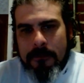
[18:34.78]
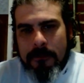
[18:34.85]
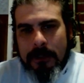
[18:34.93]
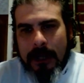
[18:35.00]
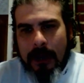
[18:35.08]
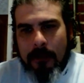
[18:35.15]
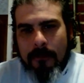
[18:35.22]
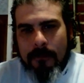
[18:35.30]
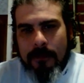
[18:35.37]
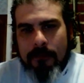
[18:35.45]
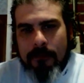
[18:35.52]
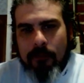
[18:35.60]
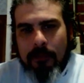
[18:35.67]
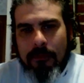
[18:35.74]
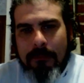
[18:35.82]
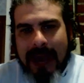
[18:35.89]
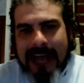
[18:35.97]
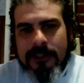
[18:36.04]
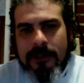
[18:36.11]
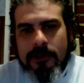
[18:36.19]

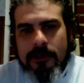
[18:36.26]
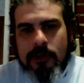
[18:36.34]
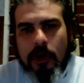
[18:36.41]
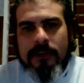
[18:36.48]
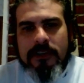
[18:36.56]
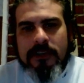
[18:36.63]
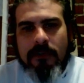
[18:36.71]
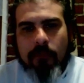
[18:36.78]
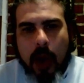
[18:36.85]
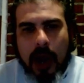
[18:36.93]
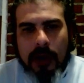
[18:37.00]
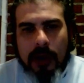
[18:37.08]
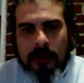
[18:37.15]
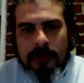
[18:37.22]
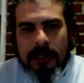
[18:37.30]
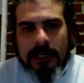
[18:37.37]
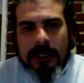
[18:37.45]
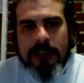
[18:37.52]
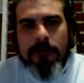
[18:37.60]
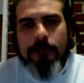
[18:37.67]
Imagine the surface of water.
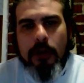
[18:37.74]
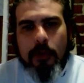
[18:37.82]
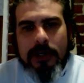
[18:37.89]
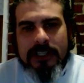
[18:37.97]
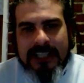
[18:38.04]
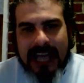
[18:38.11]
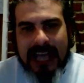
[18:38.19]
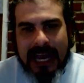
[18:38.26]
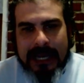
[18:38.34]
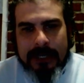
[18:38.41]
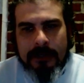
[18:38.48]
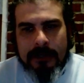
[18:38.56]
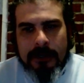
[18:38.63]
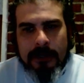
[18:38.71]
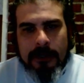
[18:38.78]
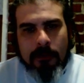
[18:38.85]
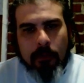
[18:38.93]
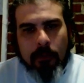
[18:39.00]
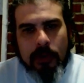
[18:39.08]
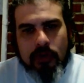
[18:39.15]
It's a fluid state.
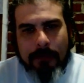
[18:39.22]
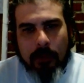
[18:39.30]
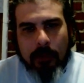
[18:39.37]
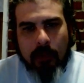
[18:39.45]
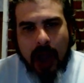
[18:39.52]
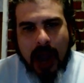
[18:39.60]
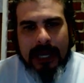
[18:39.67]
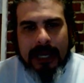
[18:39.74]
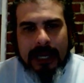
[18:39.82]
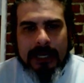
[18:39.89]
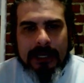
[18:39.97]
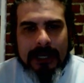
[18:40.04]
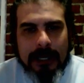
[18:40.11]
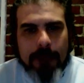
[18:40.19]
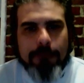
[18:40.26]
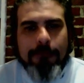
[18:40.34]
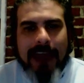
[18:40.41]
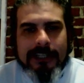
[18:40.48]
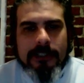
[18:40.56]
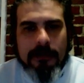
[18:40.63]
We drop a rock in it, it
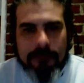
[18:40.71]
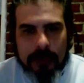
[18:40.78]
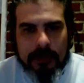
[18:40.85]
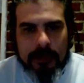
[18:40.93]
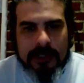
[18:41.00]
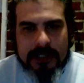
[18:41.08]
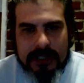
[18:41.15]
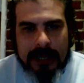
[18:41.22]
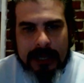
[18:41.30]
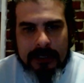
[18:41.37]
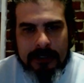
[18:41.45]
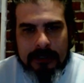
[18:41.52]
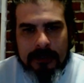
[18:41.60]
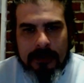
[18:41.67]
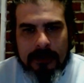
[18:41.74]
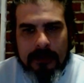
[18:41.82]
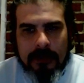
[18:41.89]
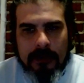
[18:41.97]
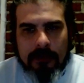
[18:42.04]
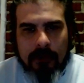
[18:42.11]
affects the fluid state,
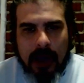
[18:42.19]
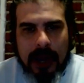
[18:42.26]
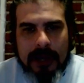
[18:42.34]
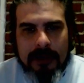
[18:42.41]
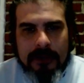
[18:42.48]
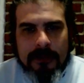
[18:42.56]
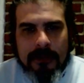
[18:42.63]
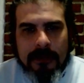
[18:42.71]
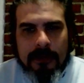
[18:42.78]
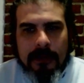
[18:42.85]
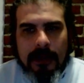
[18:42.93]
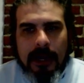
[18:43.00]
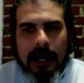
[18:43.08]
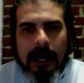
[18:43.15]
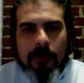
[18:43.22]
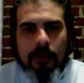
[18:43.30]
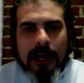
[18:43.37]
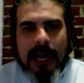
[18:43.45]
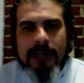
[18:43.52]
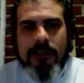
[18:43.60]
right?
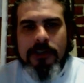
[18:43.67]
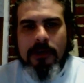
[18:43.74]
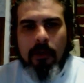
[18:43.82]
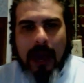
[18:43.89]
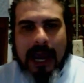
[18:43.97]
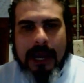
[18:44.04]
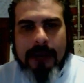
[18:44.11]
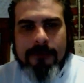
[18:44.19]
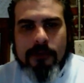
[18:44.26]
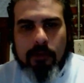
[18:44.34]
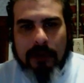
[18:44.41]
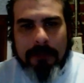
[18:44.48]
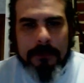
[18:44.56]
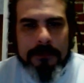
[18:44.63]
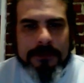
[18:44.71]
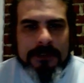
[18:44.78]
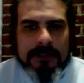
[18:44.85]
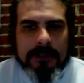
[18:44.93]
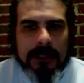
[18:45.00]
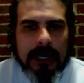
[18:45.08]
Creates waves, ripples.
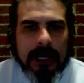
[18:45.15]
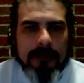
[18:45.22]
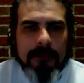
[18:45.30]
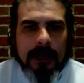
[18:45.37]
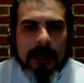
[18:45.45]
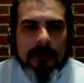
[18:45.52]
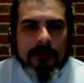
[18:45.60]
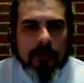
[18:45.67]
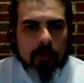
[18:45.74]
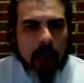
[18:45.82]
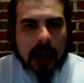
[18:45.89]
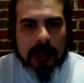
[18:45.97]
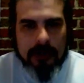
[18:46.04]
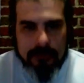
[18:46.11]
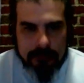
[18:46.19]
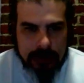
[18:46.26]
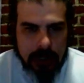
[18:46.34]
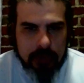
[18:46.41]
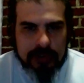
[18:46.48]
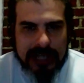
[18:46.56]
The rock
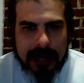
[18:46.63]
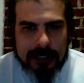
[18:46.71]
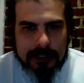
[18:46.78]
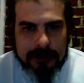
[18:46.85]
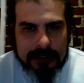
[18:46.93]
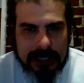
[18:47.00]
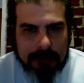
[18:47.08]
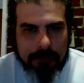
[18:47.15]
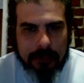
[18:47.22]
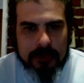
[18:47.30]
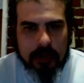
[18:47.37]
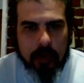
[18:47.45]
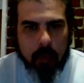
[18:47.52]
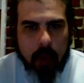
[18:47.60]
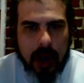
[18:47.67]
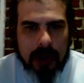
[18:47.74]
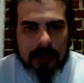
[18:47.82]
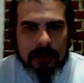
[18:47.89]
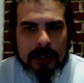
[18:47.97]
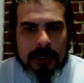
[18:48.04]
goes down and deeper into the
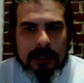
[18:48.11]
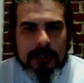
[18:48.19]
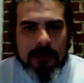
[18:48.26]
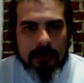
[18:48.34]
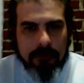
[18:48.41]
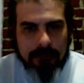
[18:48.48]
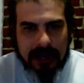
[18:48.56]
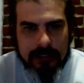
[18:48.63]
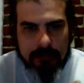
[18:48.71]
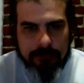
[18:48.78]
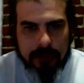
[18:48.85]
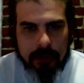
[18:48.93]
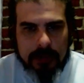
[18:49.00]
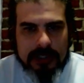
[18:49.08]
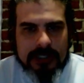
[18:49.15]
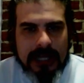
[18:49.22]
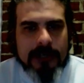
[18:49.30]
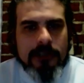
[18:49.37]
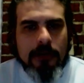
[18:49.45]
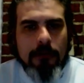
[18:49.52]
water, so it affects the fluid
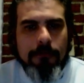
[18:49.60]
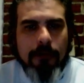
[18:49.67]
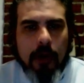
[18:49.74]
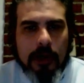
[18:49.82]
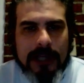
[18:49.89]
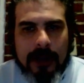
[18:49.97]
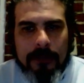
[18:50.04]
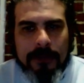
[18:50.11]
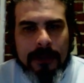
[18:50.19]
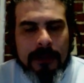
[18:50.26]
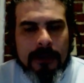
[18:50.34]
state so far down.